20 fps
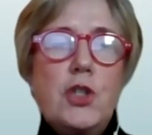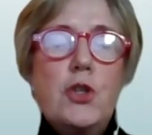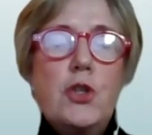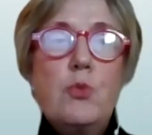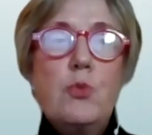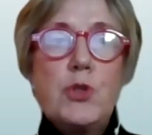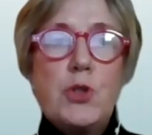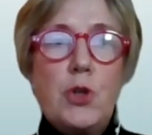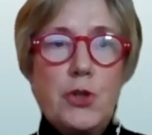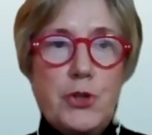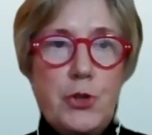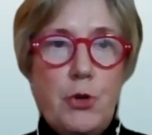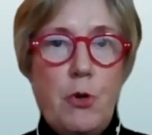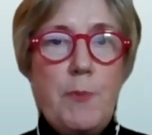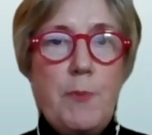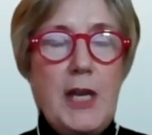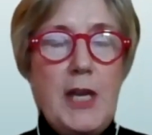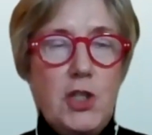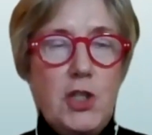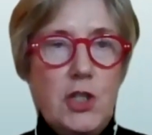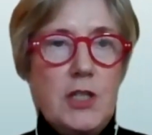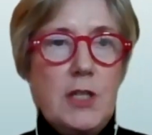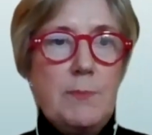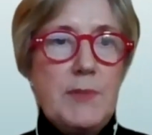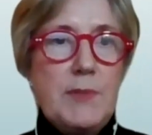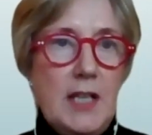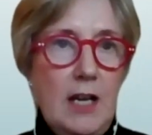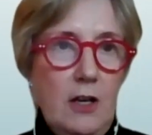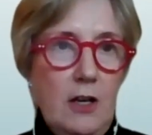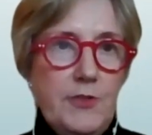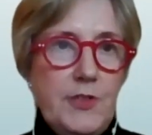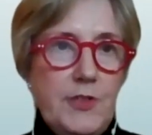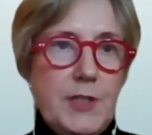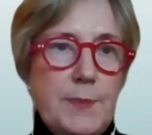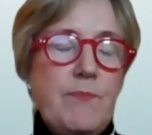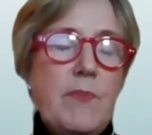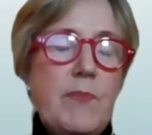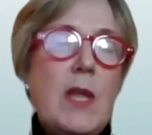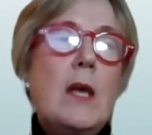who was also a patient themselves,